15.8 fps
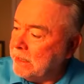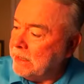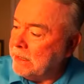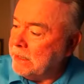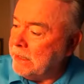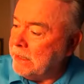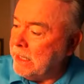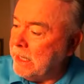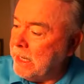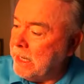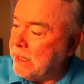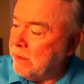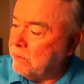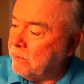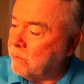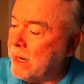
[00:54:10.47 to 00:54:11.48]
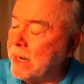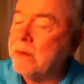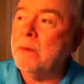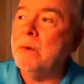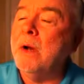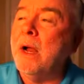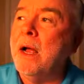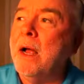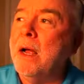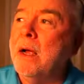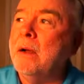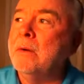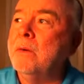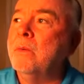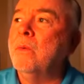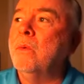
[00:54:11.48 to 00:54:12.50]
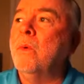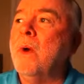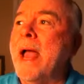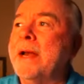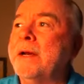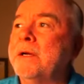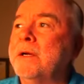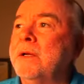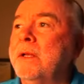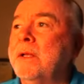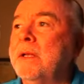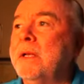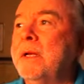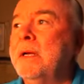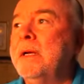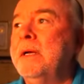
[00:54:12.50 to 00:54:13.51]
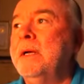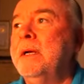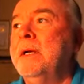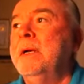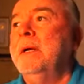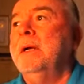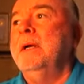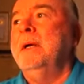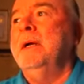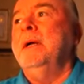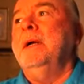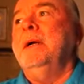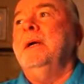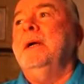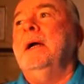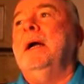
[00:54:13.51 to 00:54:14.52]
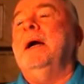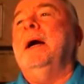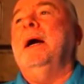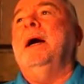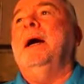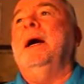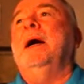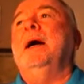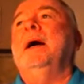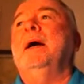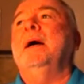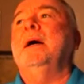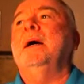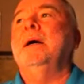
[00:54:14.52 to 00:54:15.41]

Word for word: the uh, re, uh, radical oh,